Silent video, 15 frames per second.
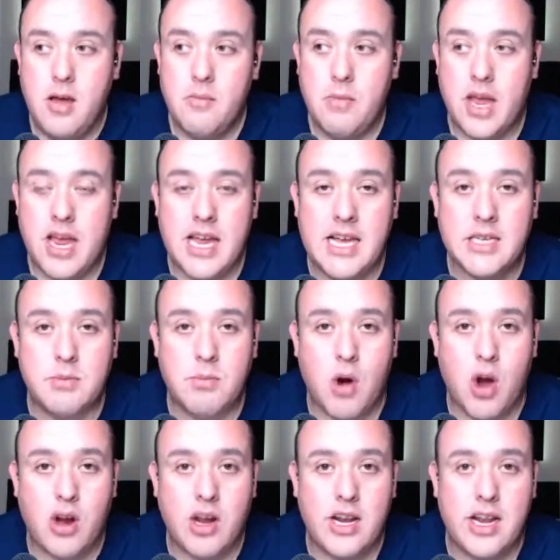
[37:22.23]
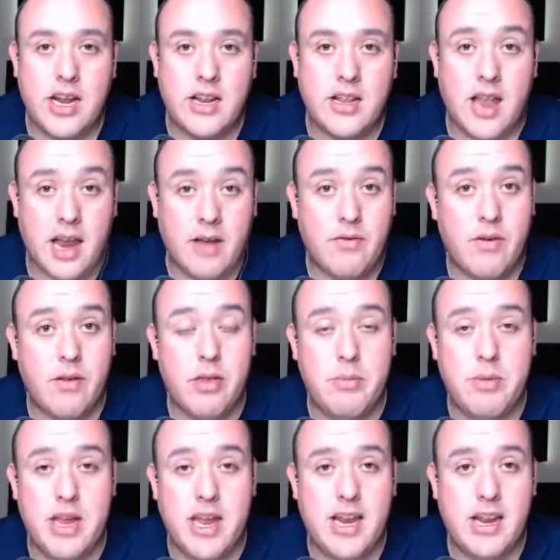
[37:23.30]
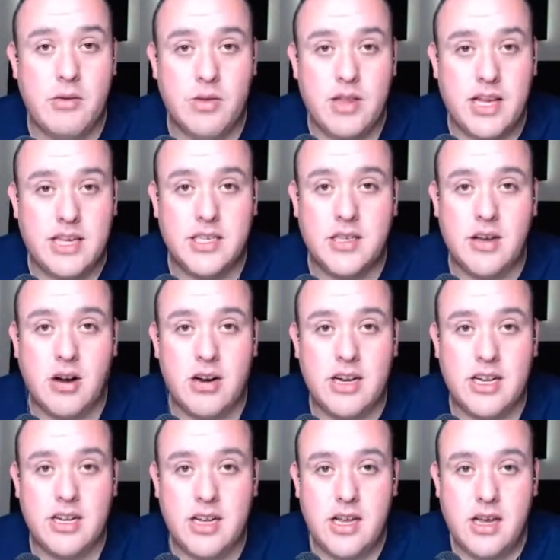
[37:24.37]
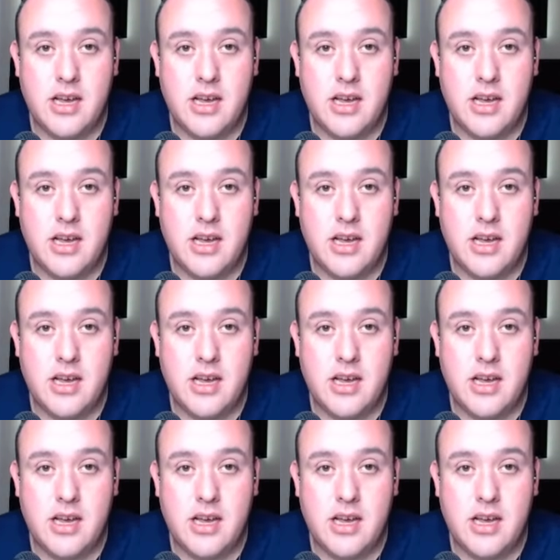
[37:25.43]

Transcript: but his marketing like from the beginning when they started,